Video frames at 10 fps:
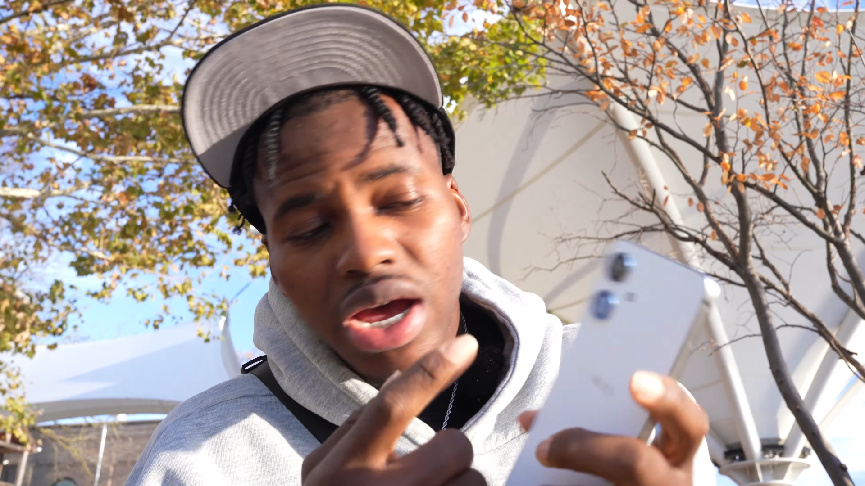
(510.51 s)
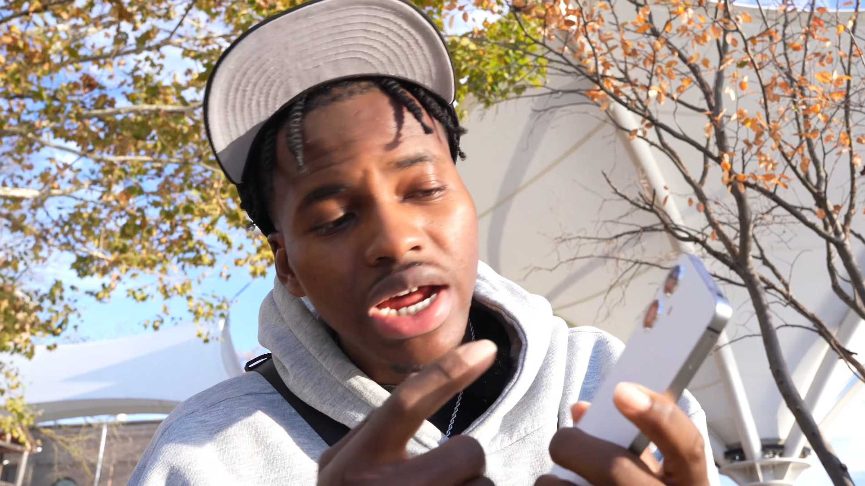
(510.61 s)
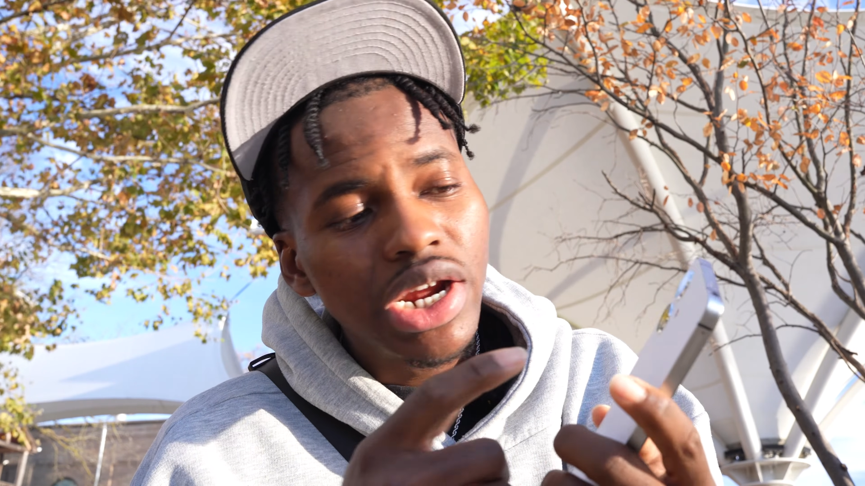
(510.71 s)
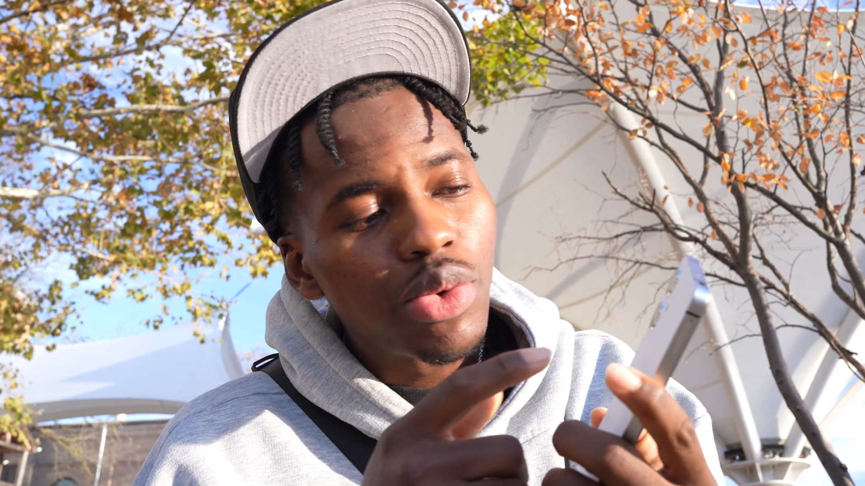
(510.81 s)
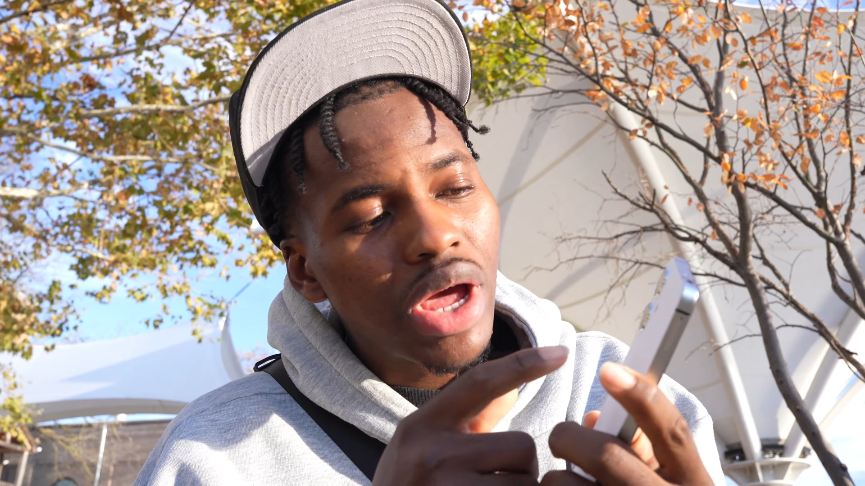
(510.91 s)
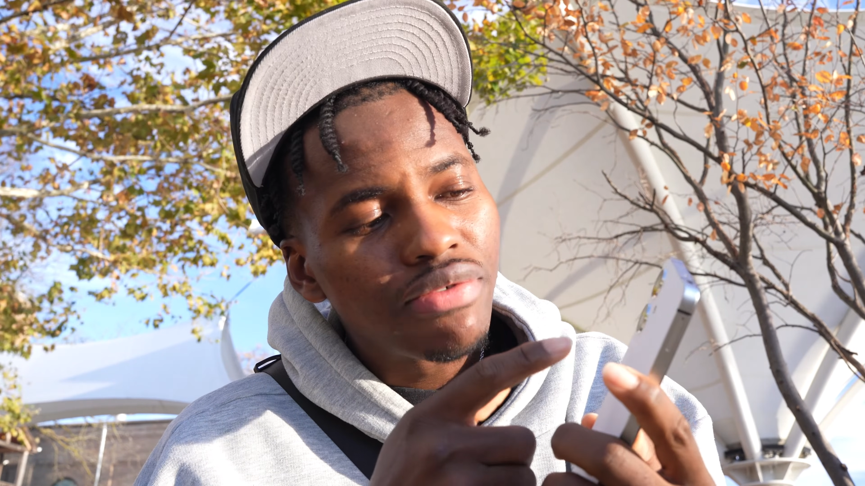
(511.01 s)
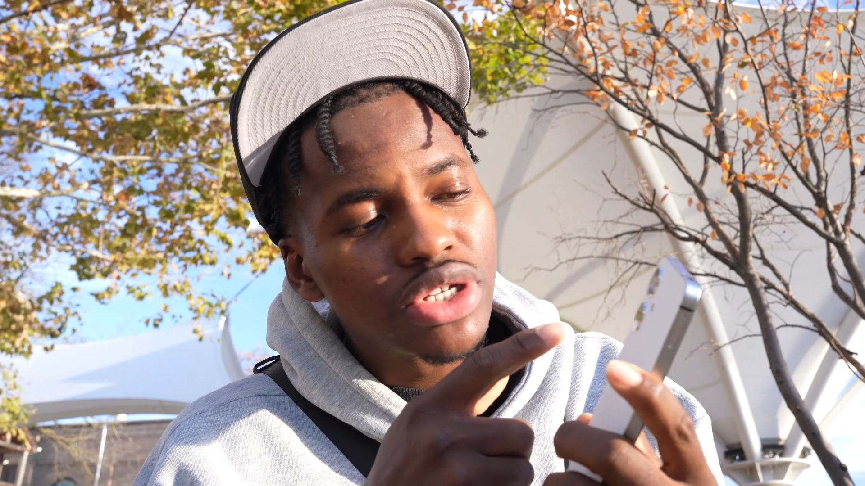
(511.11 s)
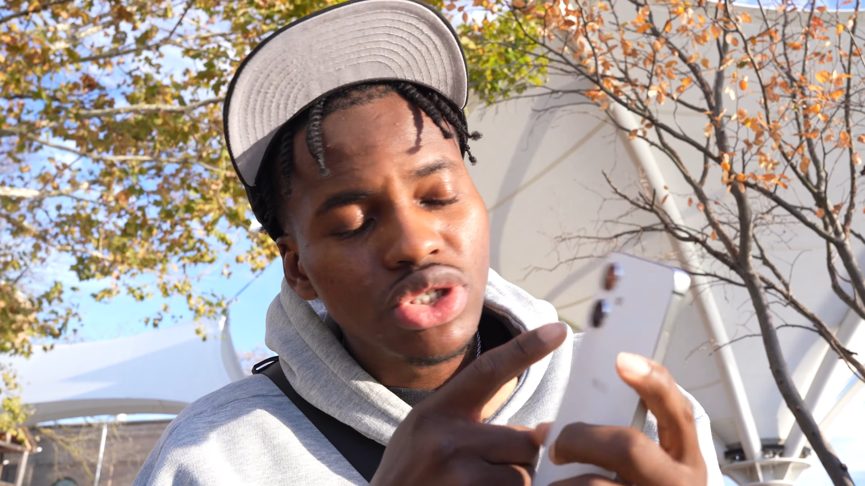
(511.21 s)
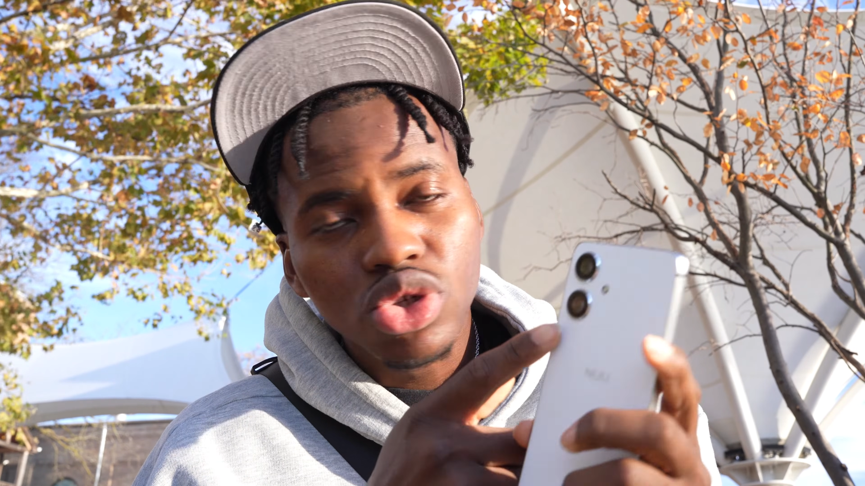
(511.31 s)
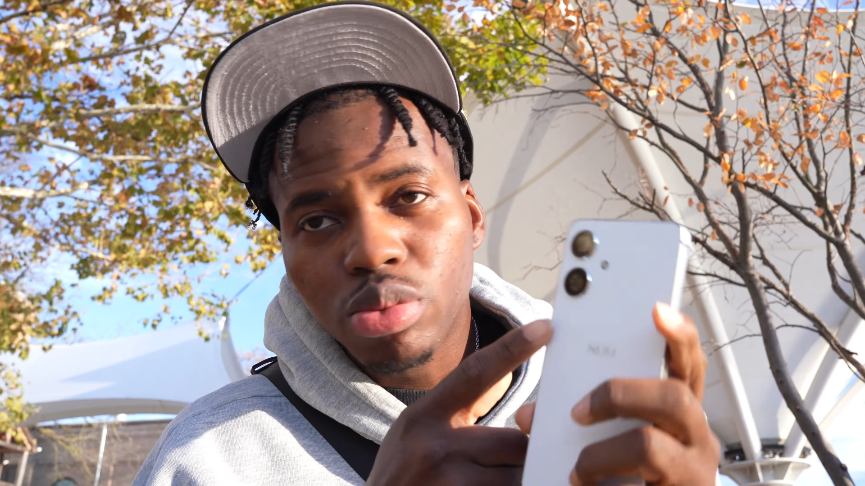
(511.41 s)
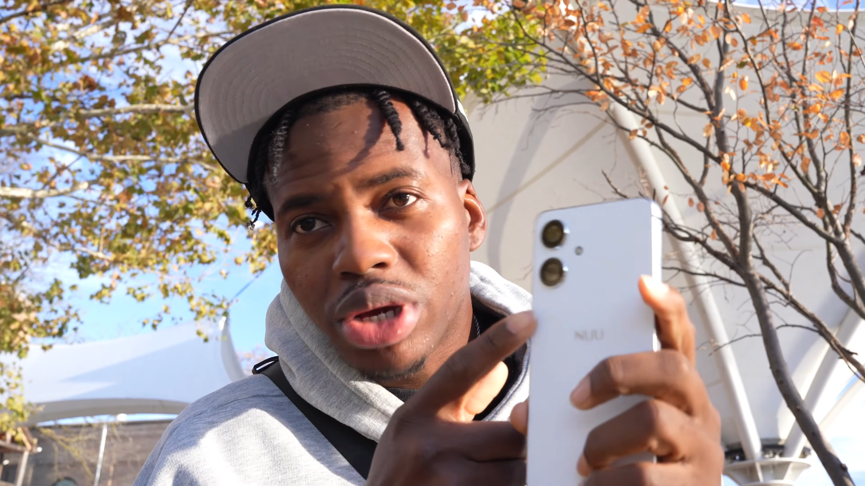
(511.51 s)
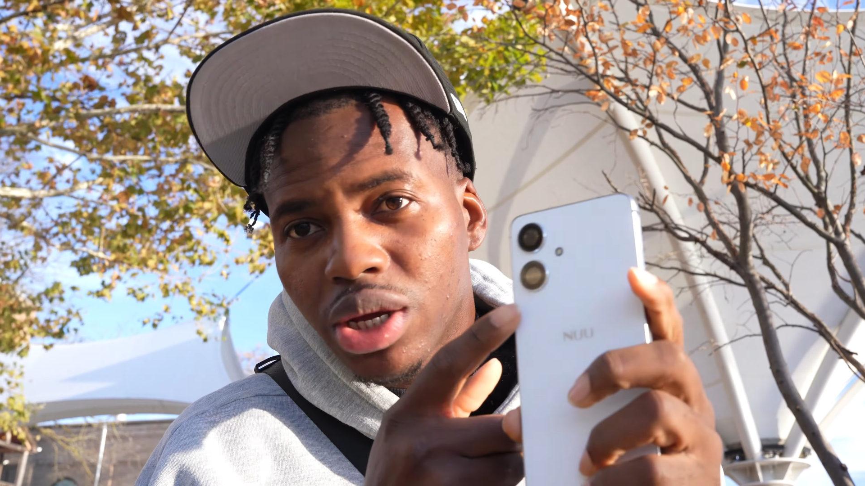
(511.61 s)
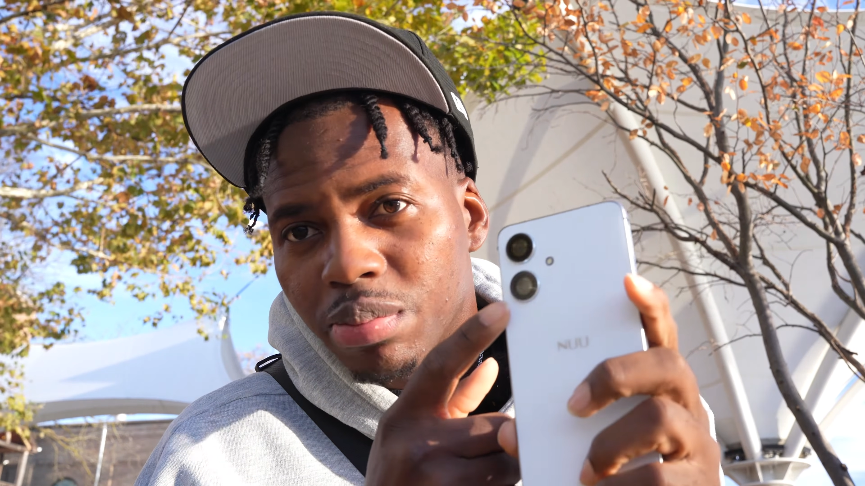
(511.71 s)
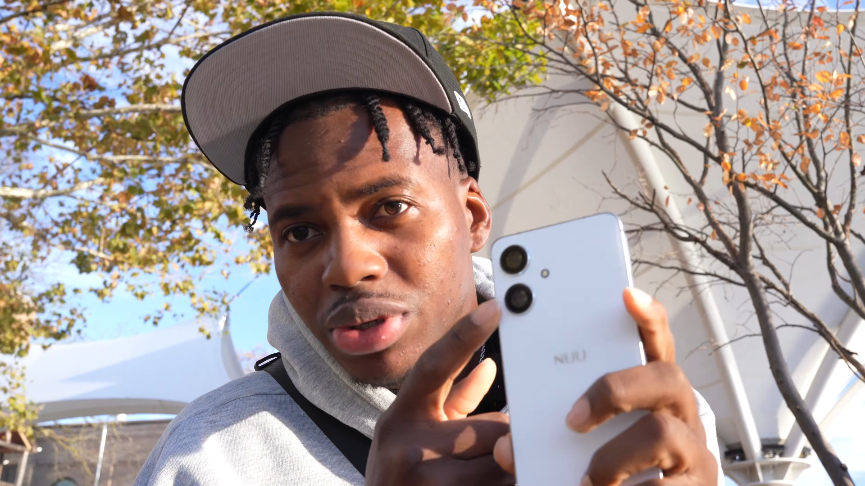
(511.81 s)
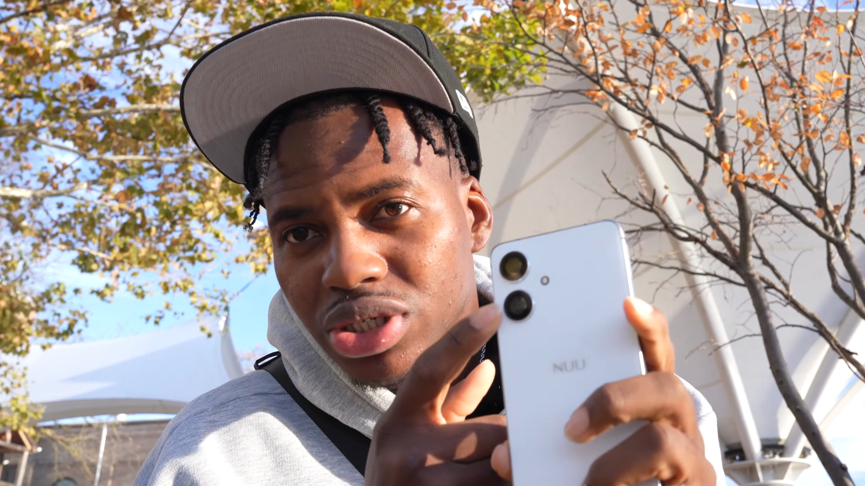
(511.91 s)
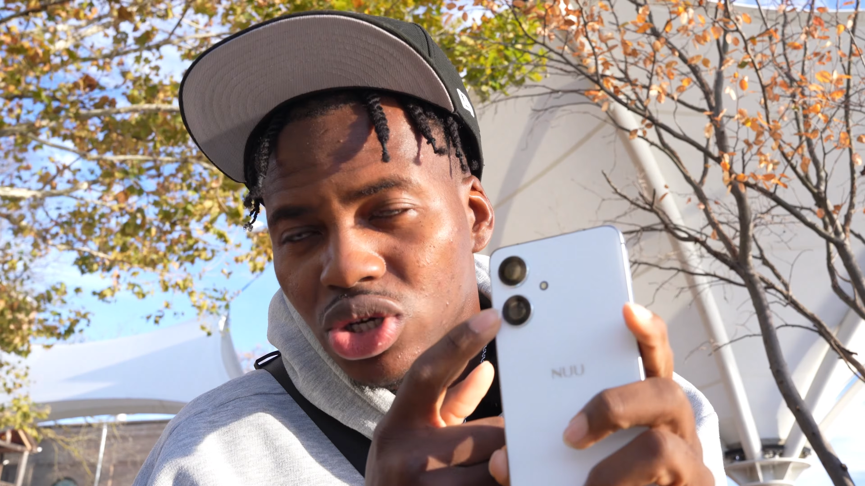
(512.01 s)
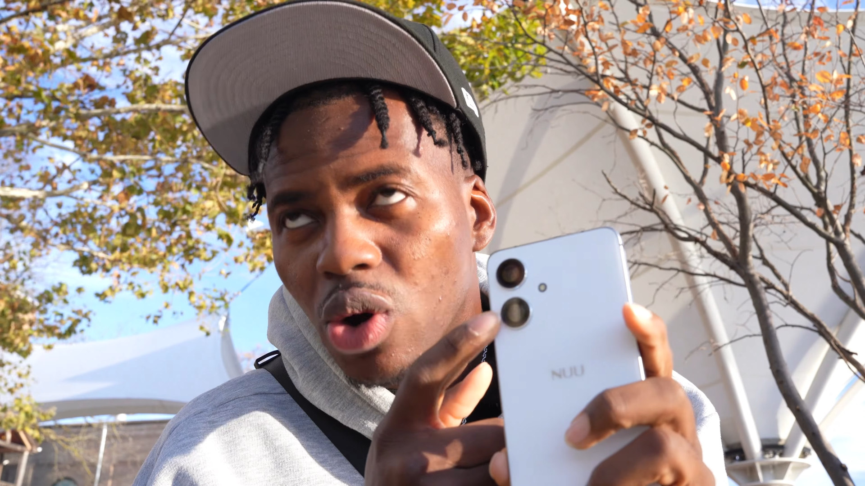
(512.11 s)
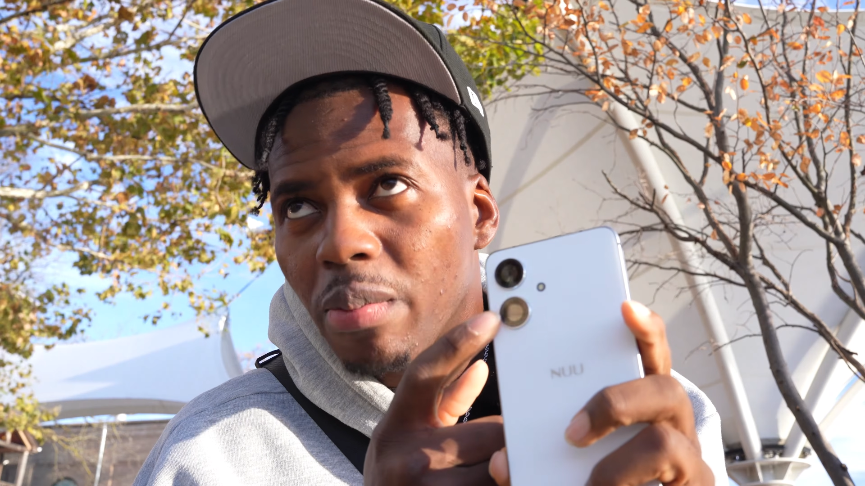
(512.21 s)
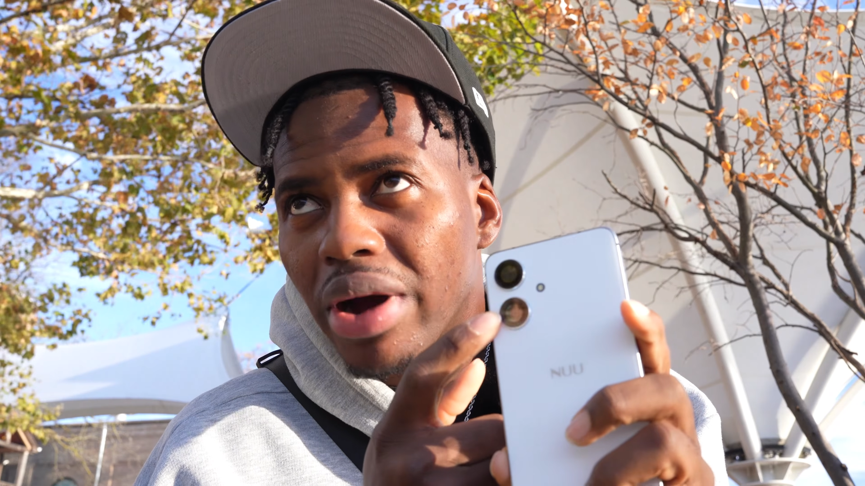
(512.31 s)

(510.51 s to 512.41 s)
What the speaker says: and then we have a 2 megapixel